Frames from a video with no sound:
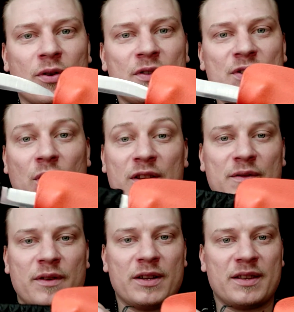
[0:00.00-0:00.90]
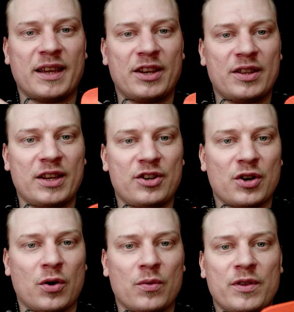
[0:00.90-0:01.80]
So they
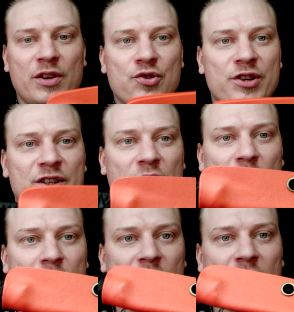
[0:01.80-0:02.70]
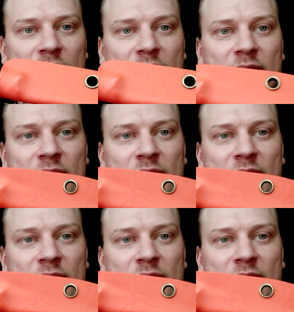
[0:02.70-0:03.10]
usually don't fit.